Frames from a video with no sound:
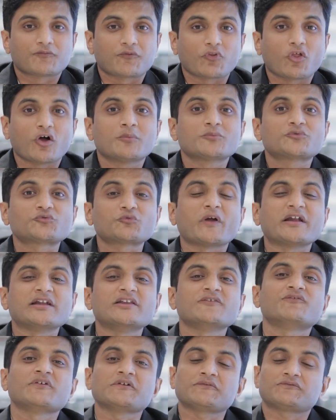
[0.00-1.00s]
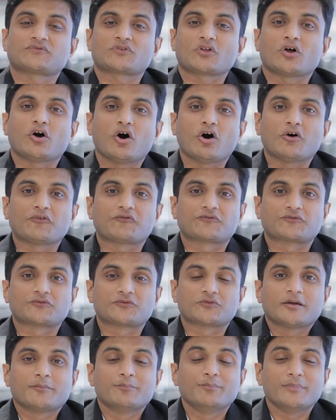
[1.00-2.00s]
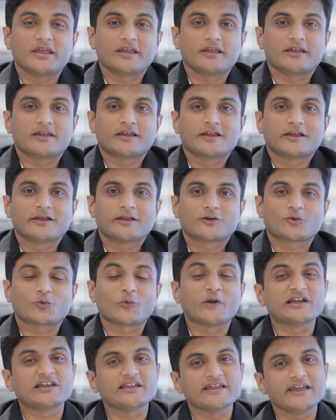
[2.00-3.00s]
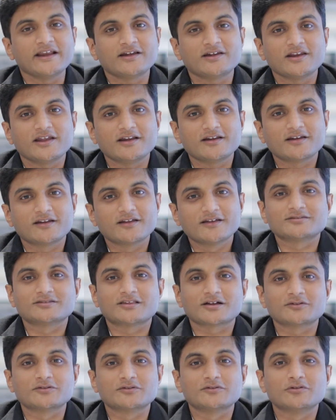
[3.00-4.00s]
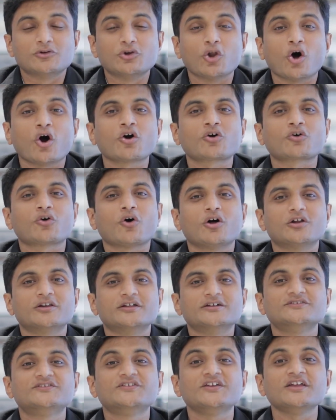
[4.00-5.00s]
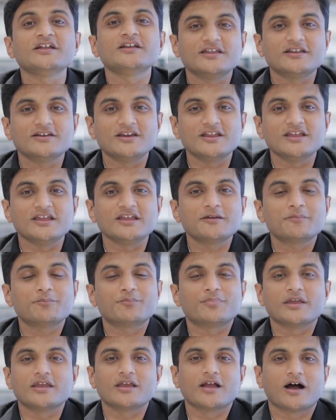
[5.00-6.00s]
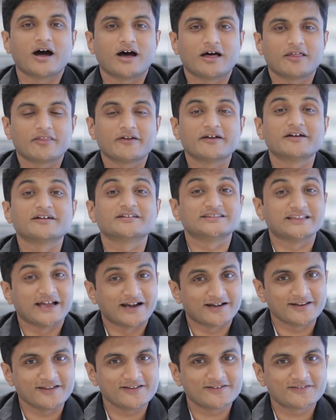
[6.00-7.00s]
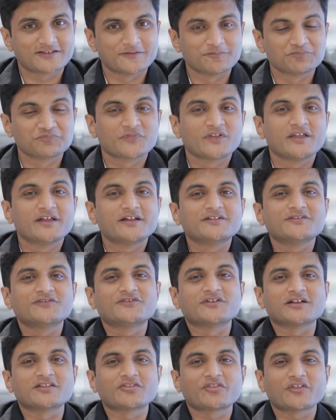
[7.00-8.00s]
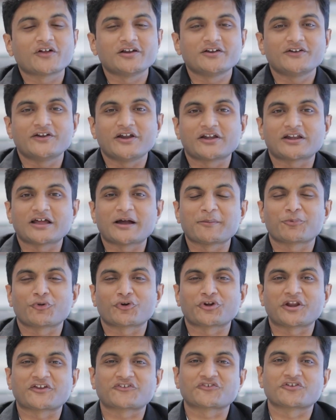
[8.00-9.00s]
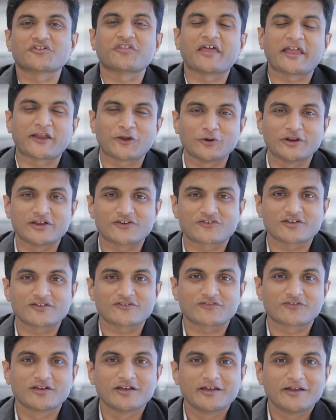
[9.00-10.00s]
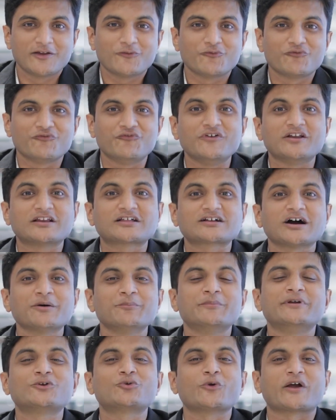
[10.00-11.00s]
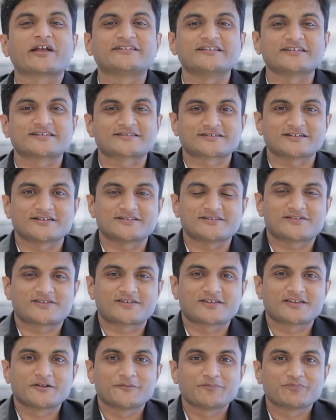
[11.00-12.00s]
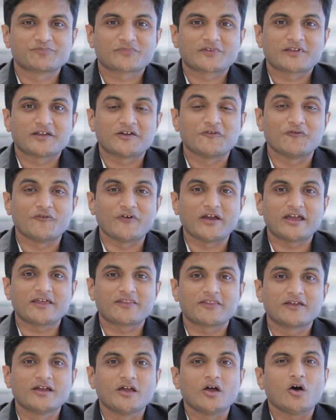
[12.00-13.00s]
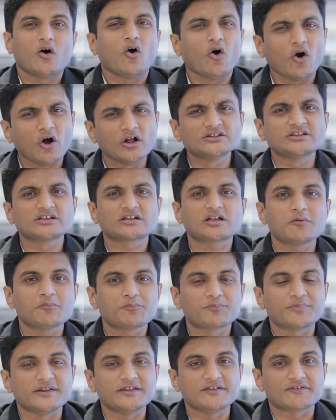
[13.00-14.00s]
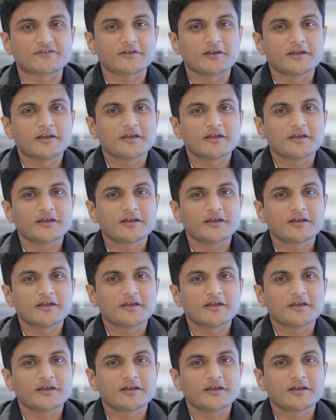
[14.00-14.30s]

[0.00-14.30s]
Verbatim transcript: from 25th of May 2018, the law called GDPR, that is General Data Protection Regulations, will come into existence, where all the companies